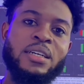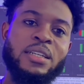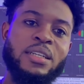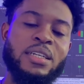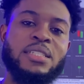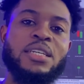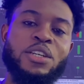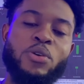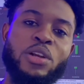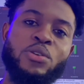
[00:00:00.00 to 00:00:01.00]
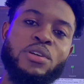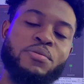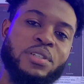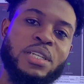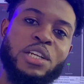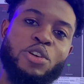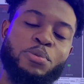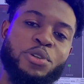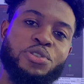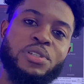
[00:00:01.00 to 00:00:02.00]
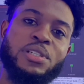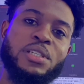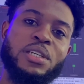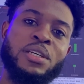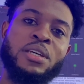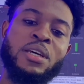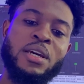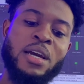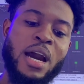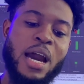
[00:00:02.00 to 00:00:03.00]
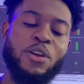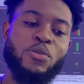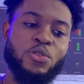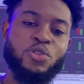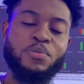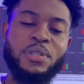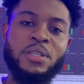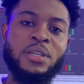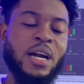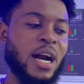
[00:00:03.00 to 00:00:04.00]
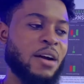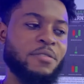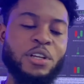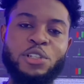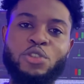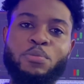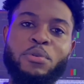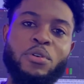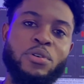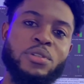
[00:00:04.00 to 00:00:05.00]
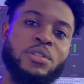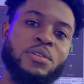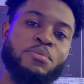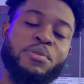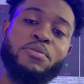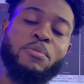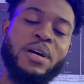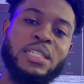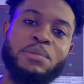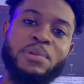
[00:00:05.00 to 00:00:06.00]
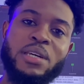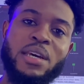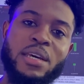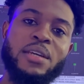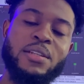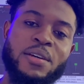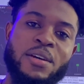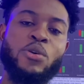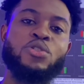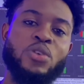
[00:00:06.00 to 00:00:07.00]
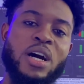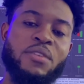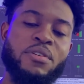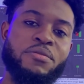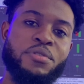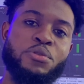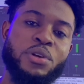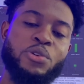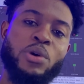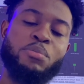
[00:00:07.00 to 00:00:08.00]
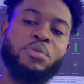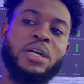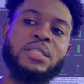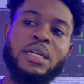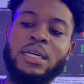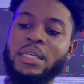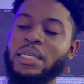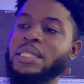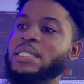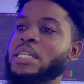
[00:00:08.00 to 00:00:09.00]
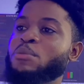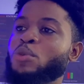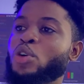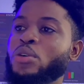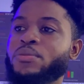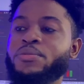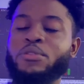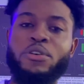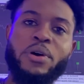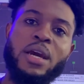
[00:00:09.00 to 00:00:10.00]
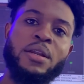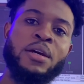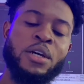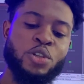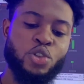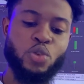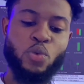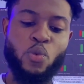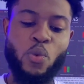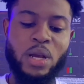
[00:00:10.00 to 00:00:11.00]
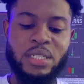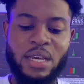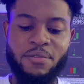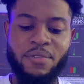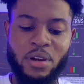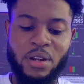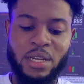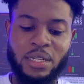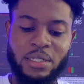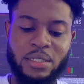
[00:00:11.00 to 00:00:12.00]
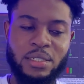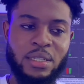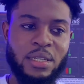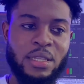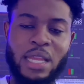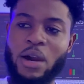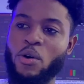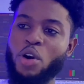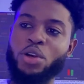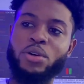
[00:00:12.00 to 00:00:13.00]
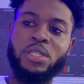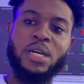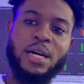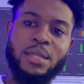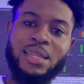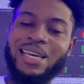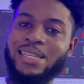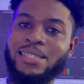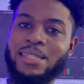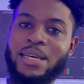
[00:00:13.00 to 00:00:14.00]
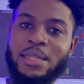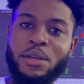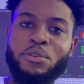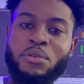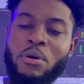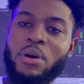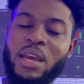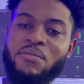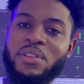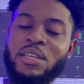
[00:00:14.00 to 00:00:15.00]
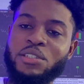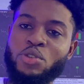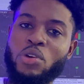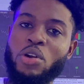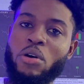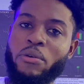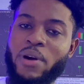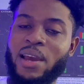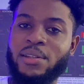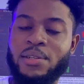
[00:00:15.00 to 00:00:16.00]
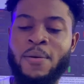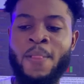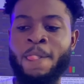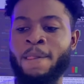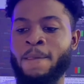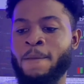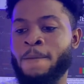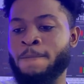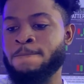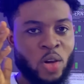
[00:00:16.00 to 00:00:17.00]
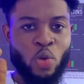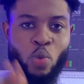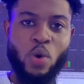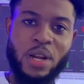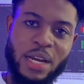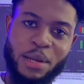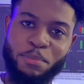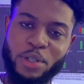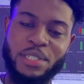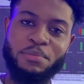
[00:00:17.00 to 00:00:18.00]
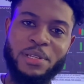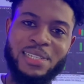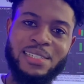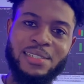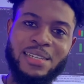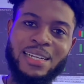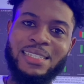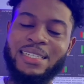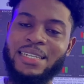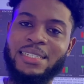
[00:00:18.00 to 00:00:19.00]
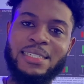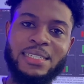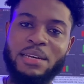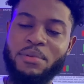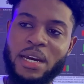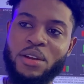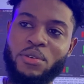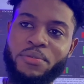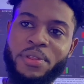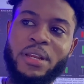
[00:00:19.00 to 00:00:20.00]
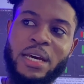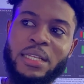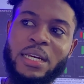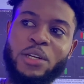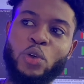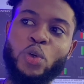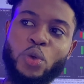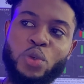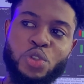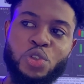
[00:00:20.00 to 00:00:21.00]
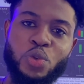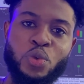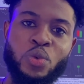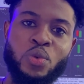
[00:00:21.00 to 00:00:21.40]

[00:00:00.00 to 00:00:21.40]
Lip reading: Let's say you are looking for selling opportunity. I don't want to be having a support before my TP get hit. I want to have a free range where price can easily move. All right. So once I found out it, now on your chart, there's nothing wrong. Everything is going on right. What are the possibilities that there is some kind of thing that can also